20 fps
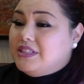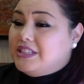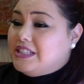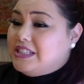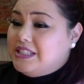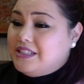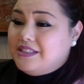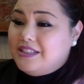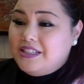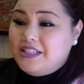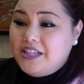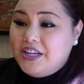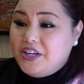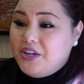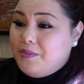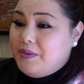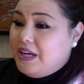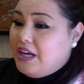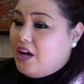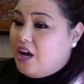just
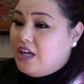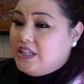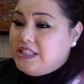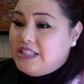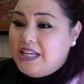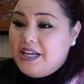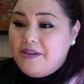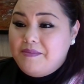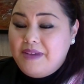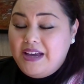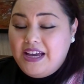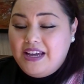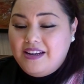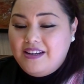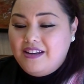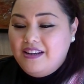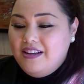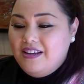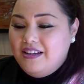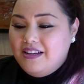continue being awesome
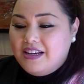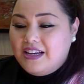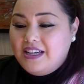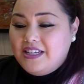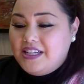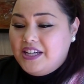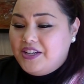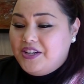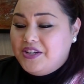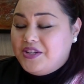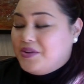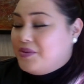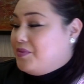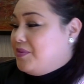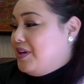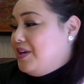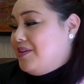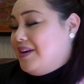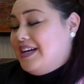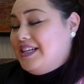and continue doing
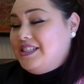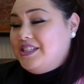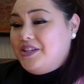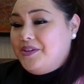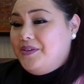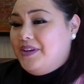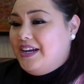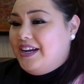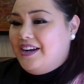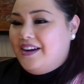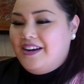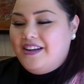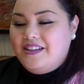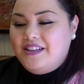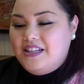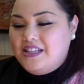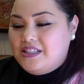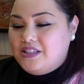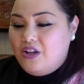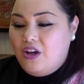what you guys do here in
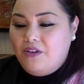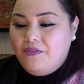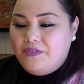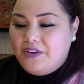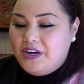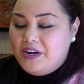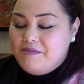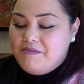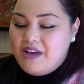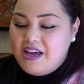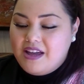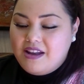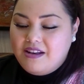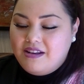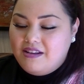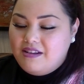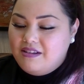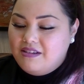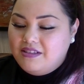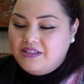this law firm,
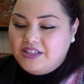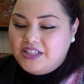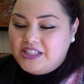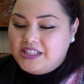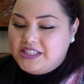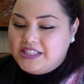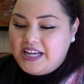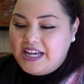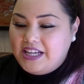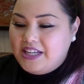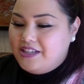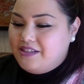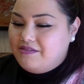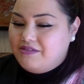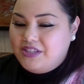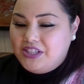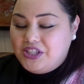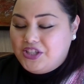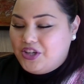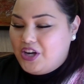and just stay
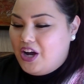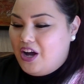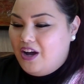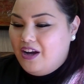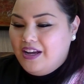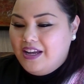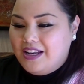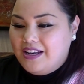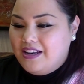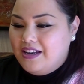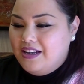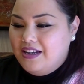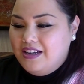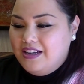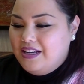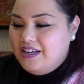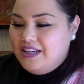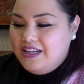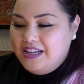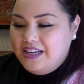strong,
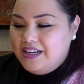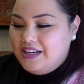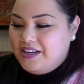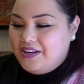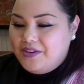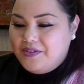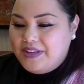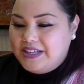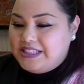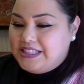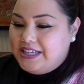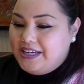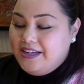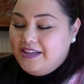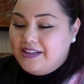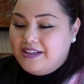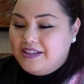and that's it.